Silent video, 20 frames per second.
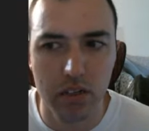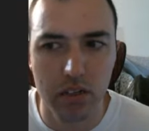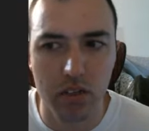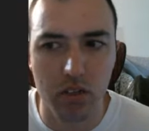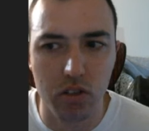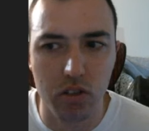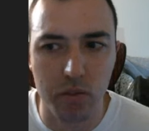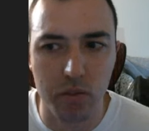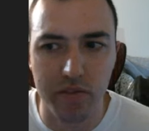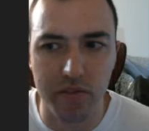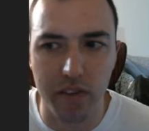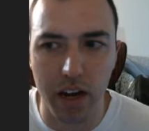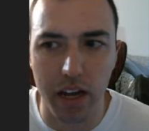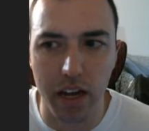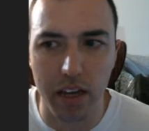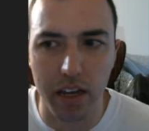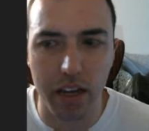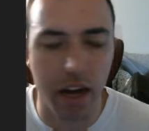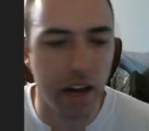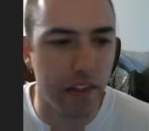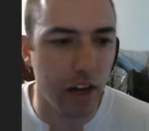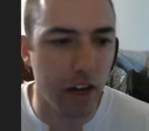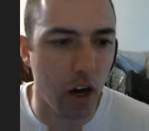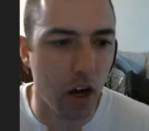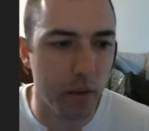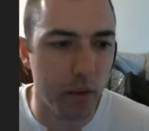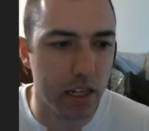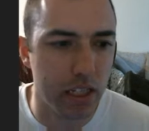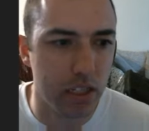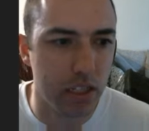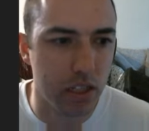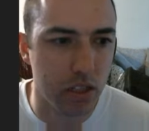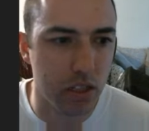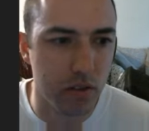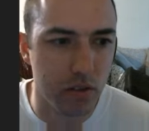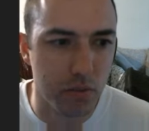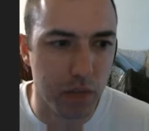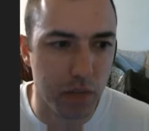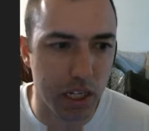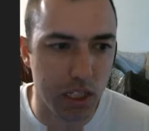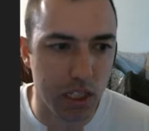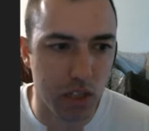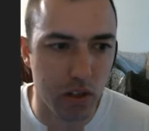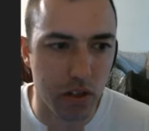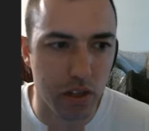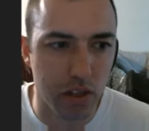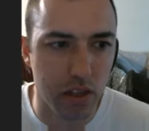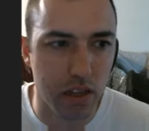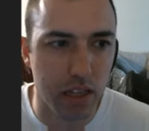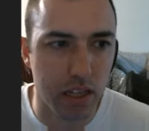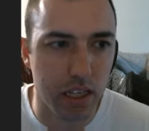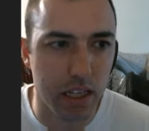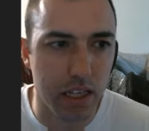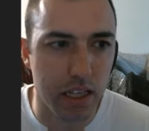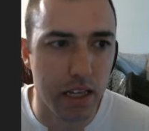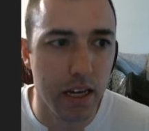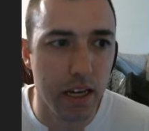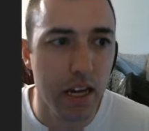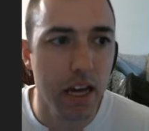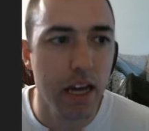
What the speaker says: So it should be fine. I think all we need to do is make sure that the